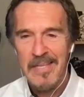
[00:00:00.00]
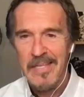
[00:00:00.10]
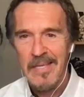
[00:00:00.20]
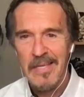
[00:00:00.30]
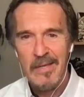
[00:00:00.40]

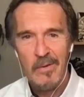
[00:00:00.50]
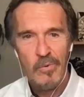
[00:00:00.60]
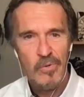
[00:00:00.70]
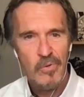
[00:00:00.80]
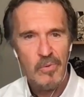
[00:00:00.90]

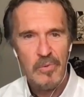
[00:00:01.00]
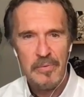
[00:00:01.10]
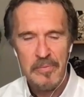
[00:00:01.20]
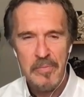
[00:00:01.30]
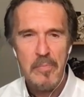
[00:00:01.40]

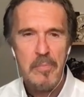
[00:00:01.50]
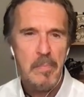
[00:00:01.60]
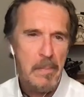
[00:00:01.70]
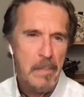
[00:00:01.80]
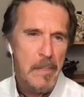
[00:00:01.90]

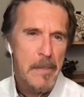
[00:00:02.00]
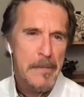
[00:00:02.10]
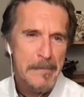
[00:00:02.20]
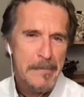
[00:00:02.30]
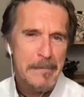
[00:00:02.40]

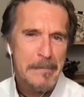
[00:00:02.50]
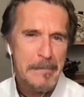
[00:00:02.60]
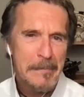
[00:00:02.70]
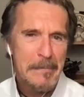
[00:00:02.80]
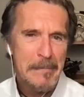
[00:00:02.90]

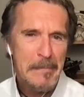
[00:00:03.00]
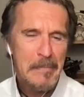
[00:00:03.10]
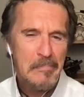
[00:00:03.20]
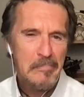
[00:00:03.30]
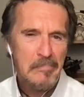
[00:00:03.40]

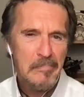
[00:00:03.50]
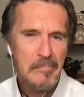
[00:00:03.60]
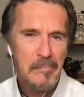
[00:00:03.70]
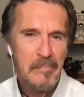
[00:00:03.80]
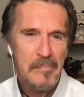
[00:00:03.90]

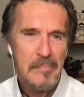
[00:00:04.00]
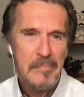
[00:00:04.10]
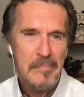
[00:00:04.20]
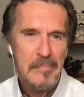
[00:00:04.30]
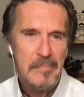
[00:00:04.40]
The person shown says nothing.